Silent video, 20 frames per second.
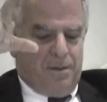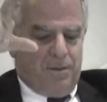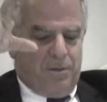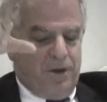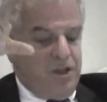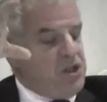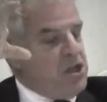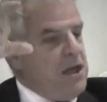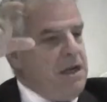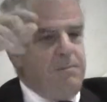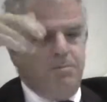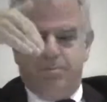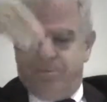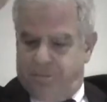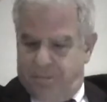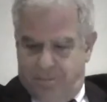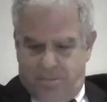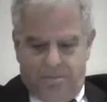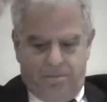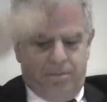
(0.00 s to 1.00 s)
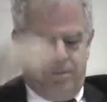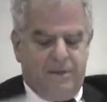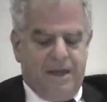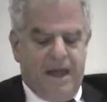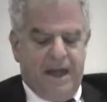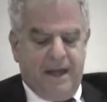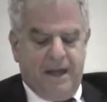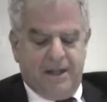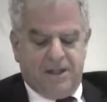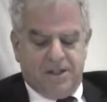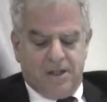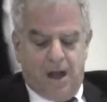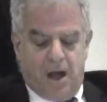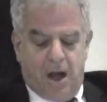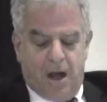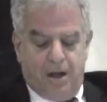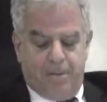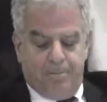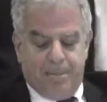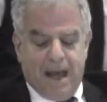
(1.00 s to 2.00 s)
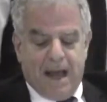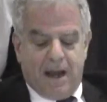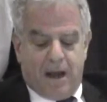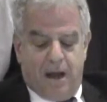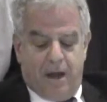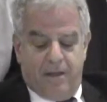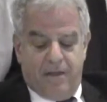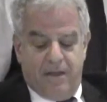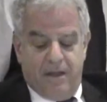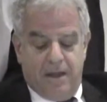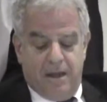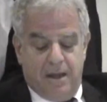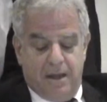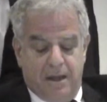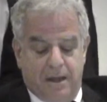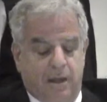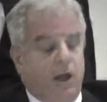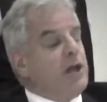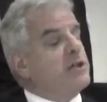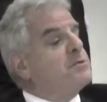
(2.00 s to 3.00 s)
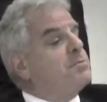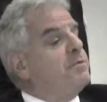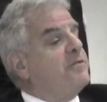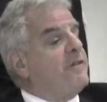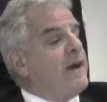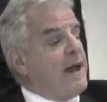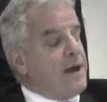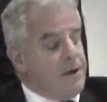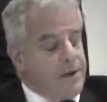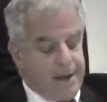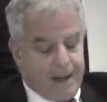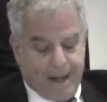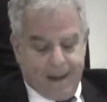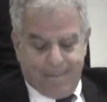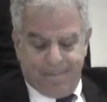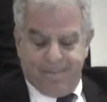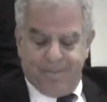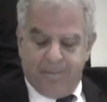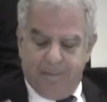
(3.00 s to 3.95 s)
regime, then it's back on the launch provider again.